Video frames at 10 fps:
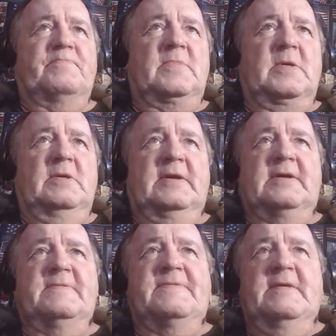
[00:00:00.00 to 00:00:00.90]
like
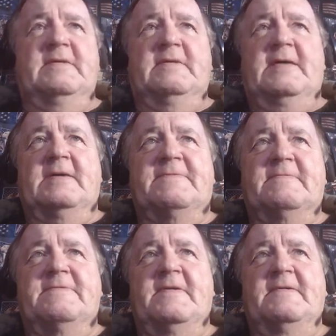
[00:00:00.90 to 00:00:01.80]
I said, it hasn't
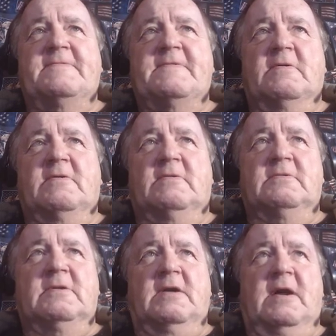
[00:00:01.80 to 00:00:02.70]
changed a
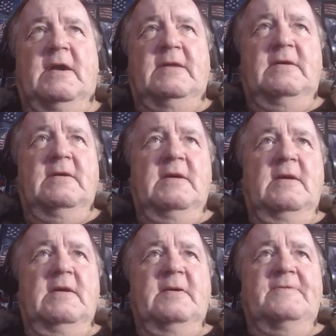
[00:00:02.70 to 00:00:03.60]
whole lot.
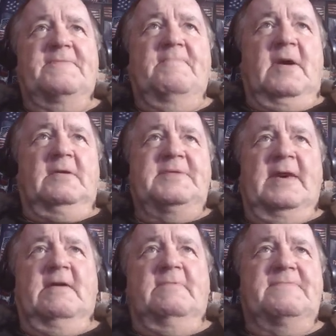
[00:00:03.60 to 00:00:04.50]
Small
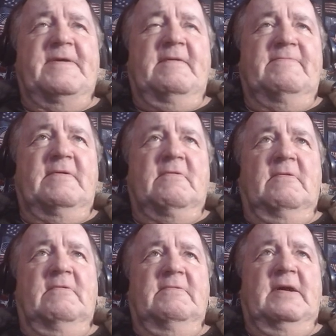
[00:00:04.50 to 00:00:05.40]
towns have their
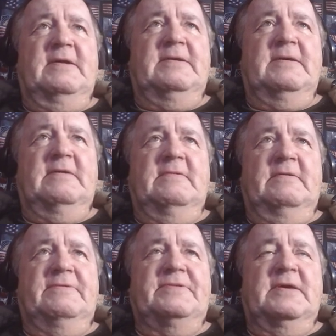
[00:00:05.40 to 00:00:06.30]
own idea
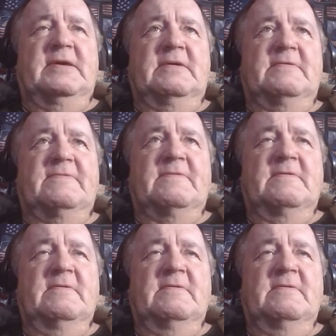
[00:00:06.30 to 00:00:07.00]
of things.